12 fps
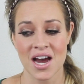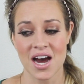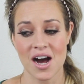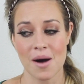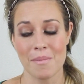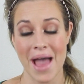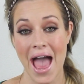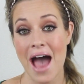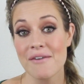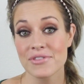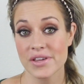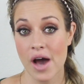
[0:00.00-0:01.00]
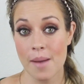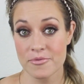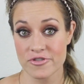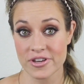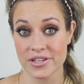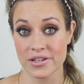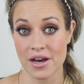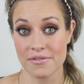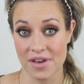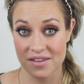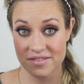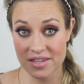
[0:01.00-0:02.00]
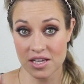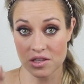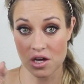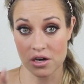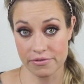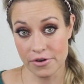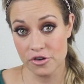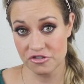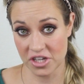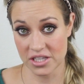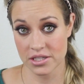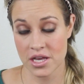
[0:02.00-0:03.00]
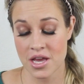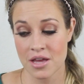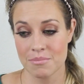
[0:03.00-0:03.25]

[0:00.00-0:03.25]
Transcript: have the option of a sing-along version,